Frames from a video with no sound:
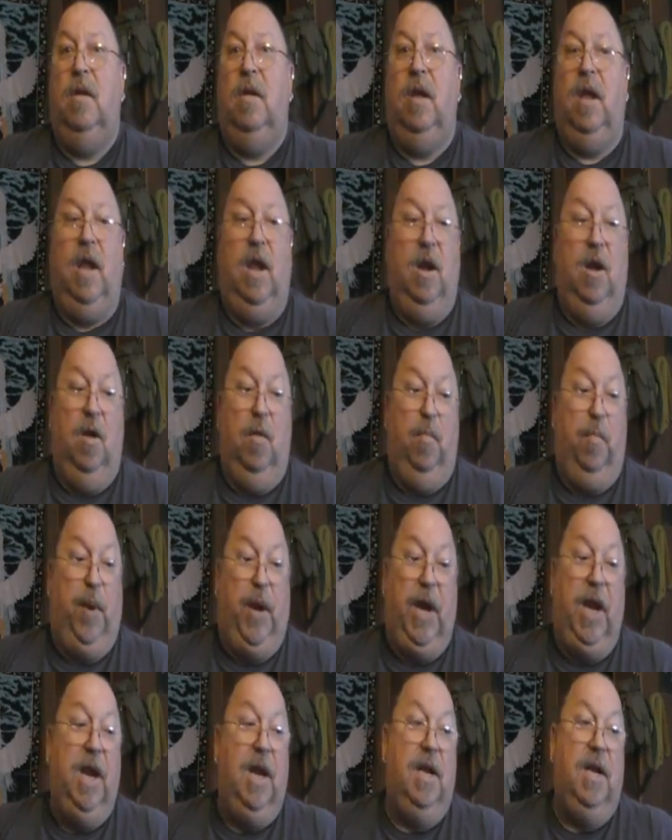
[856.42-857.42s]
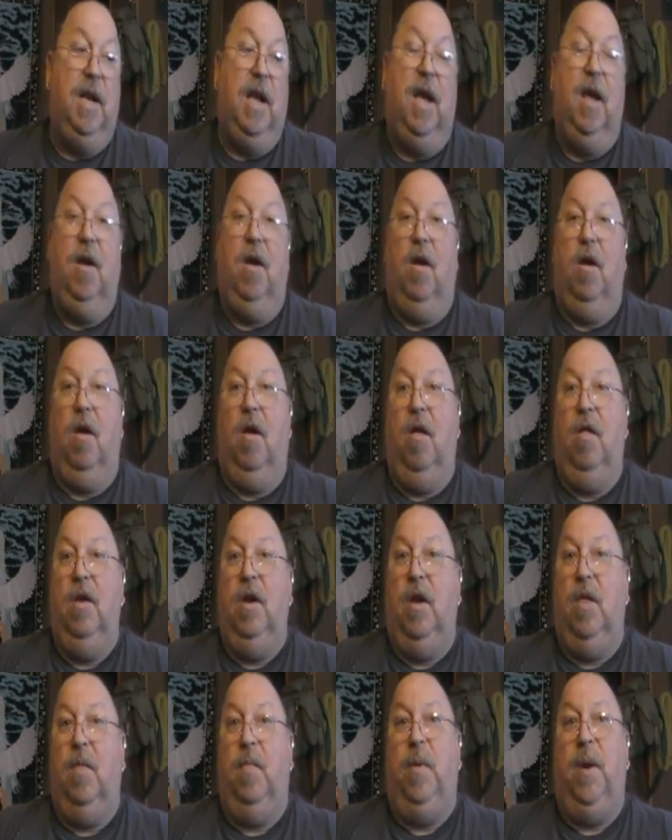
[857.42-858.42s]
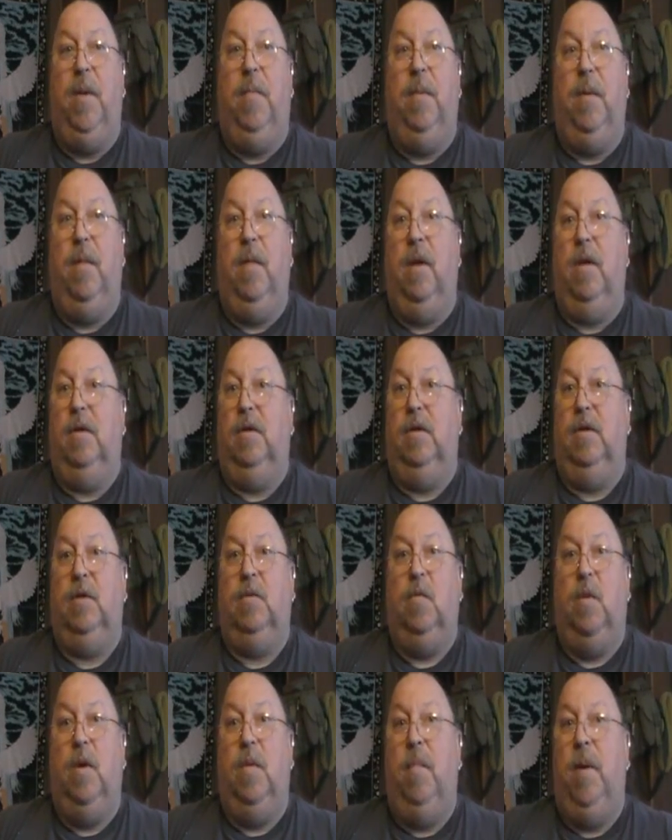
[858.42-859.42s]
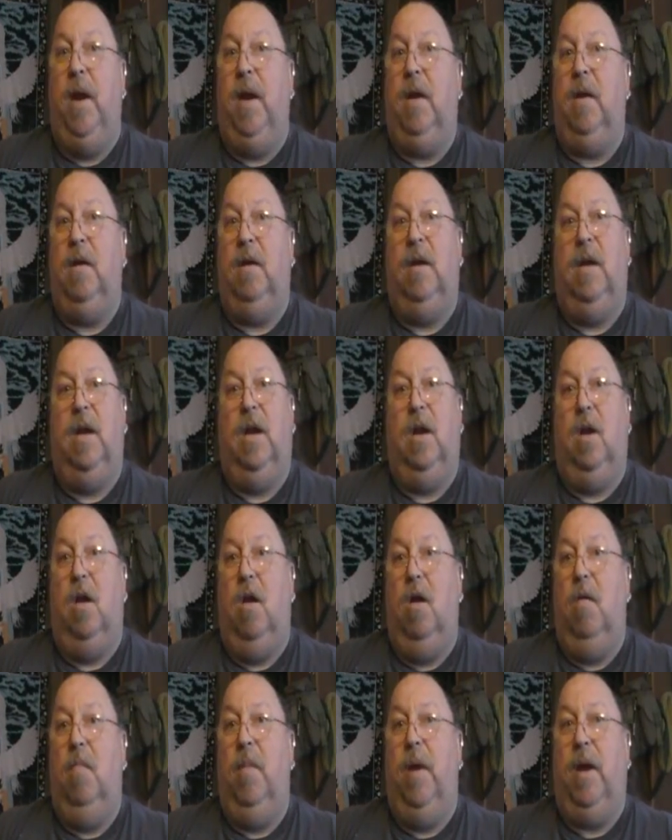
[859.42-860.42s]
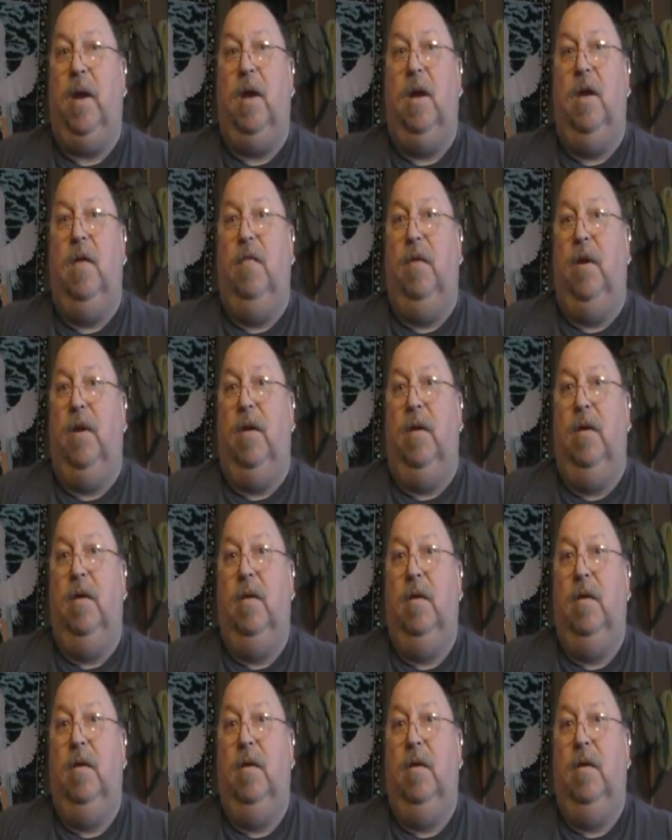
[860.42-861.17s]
you know, peeing down on all the other people that just want to get along and make a living.